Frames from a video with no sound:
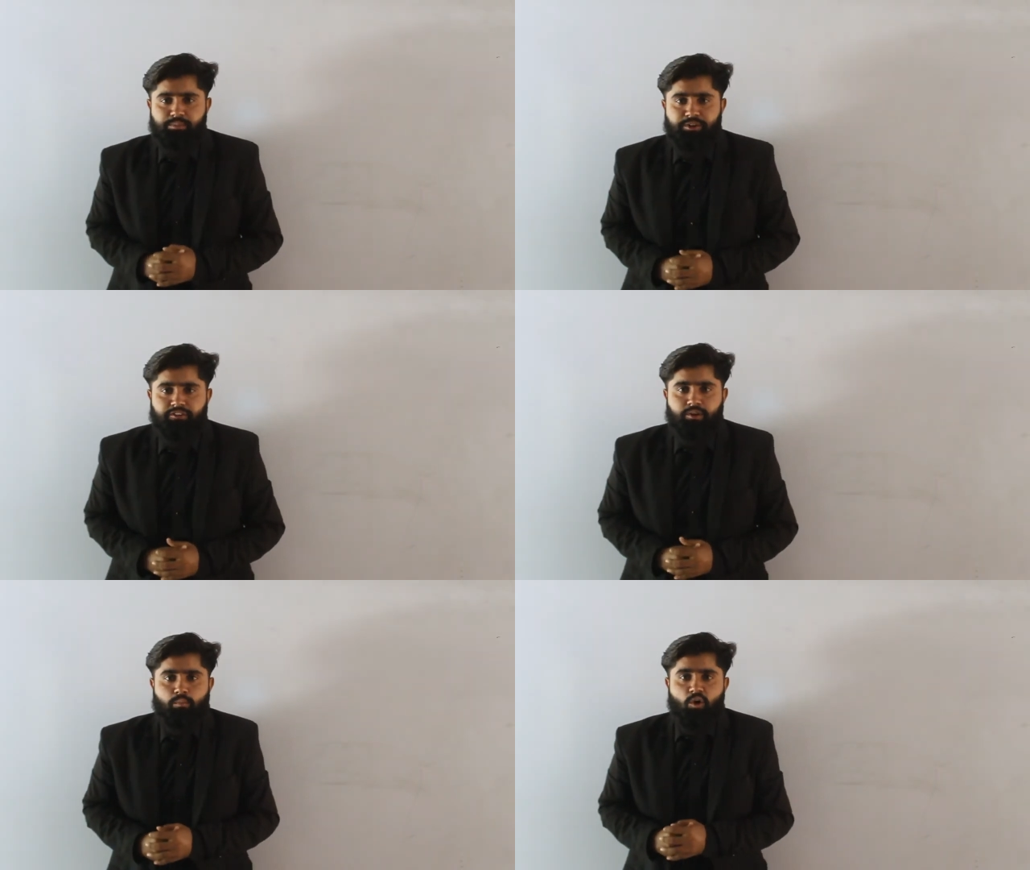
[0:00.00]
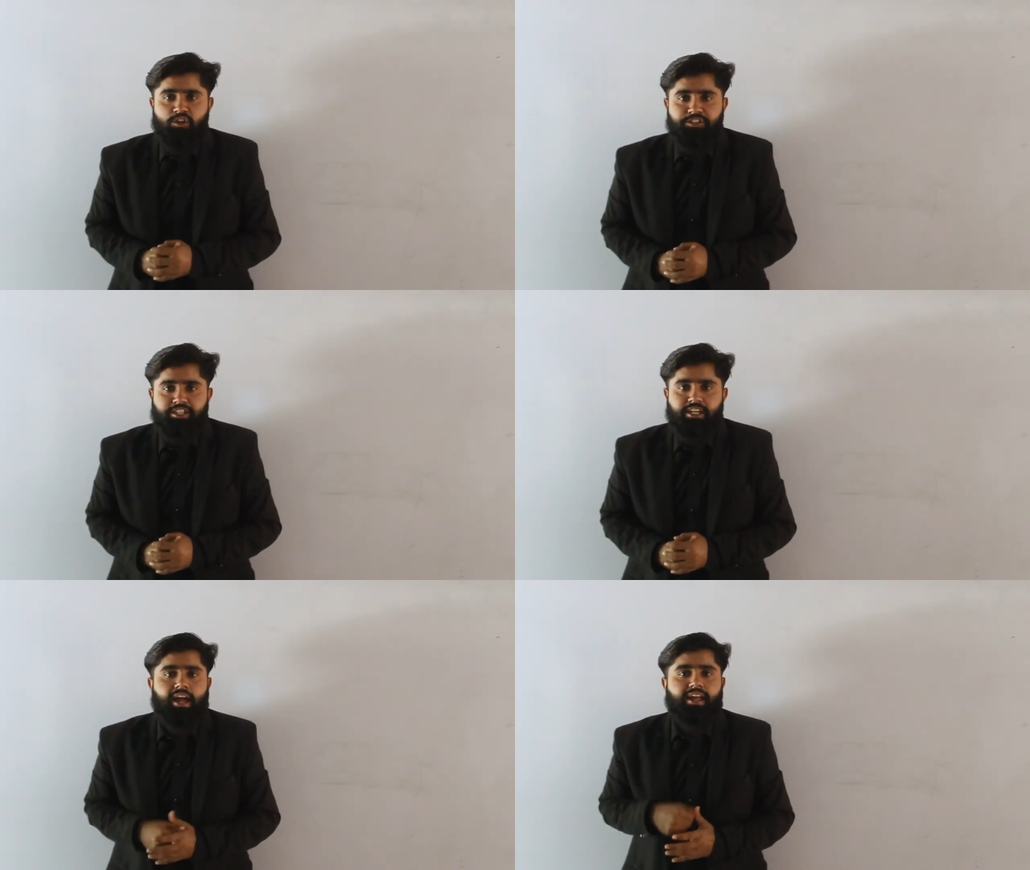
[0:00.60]
between
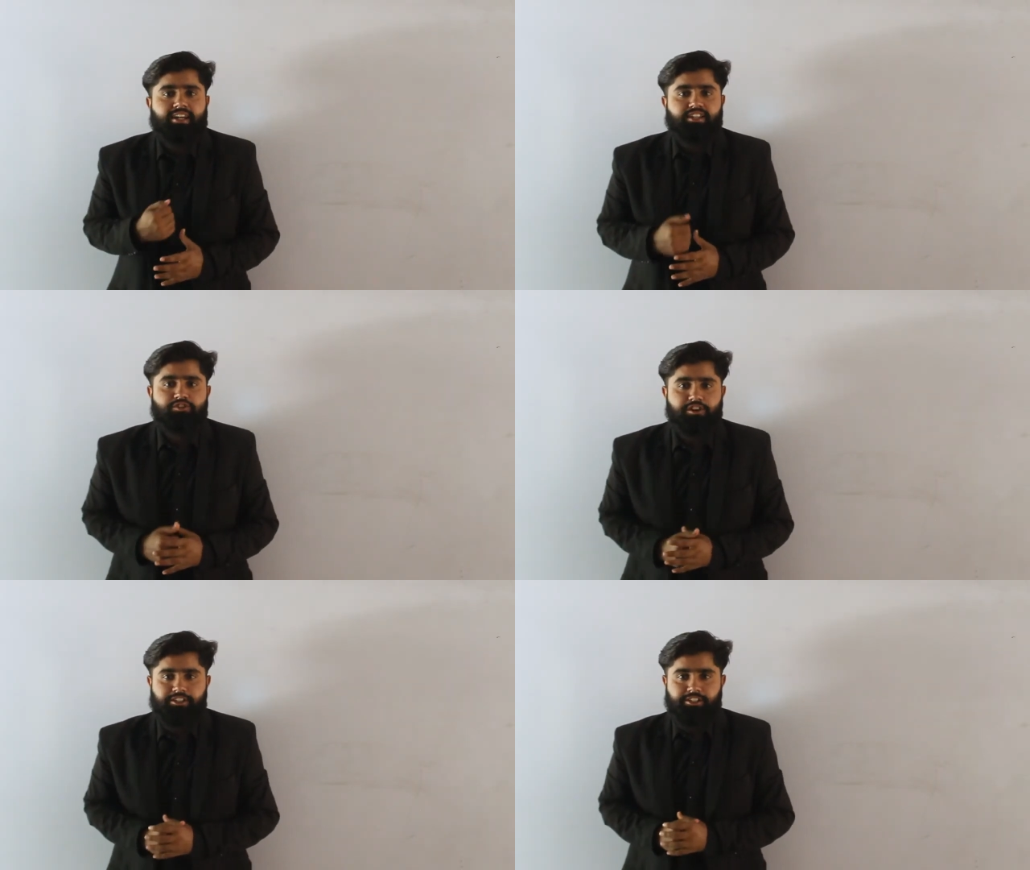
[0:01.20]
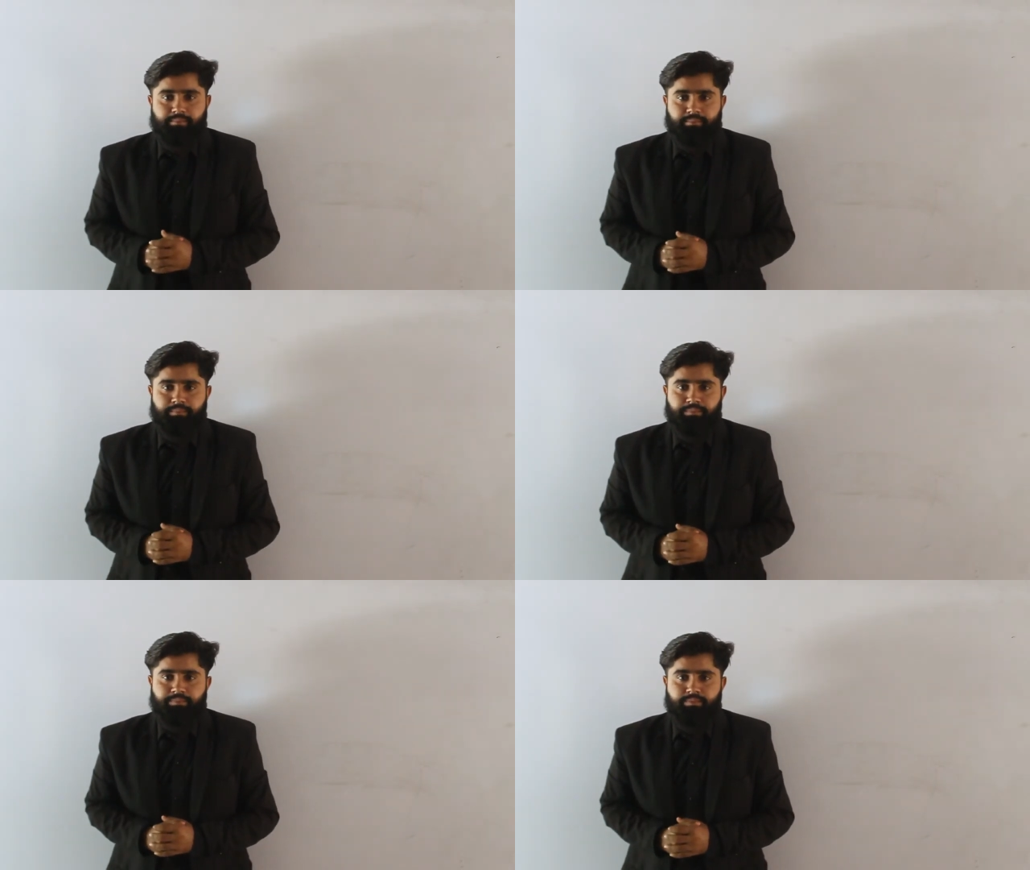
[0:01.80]
policy and strategy.
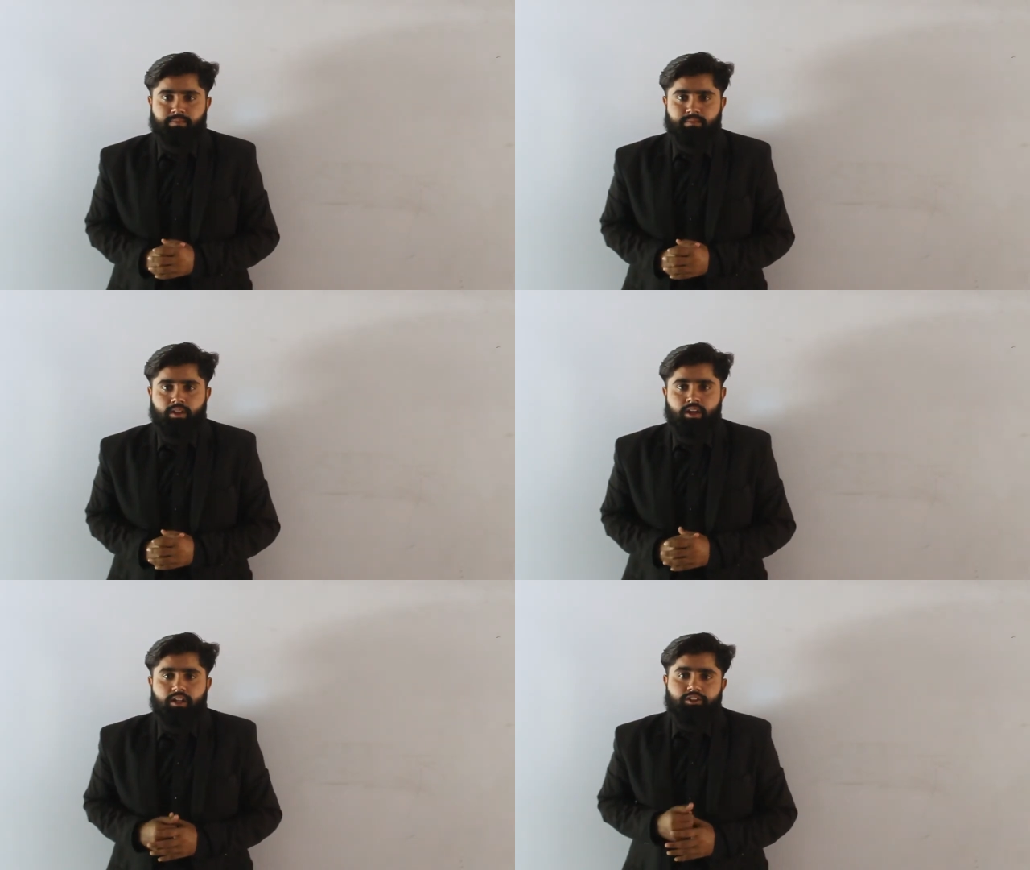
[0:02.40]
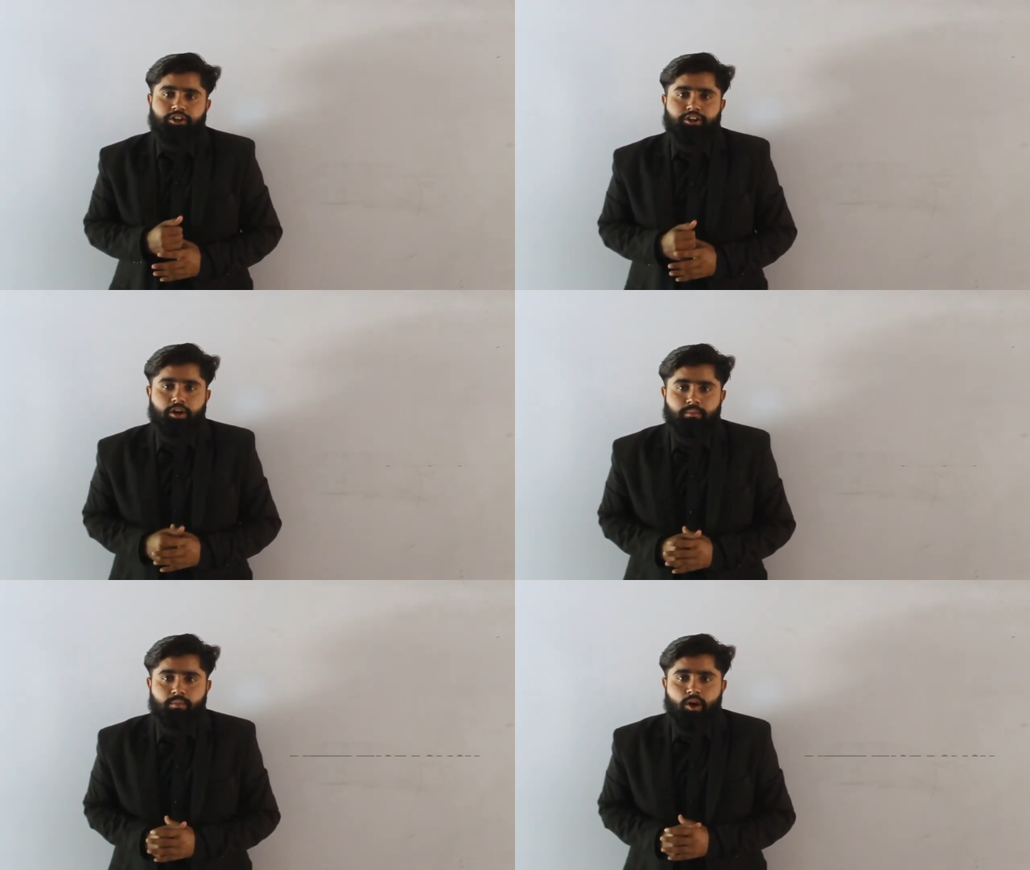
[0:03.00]
The
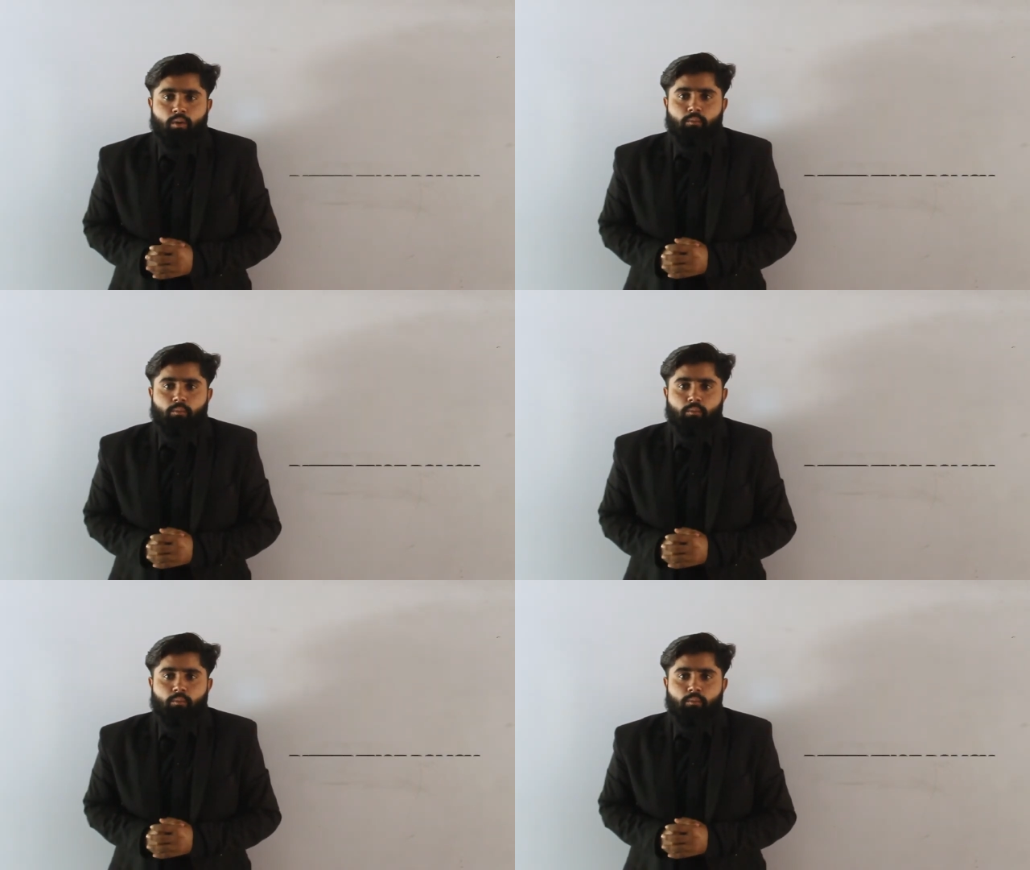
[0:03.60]
term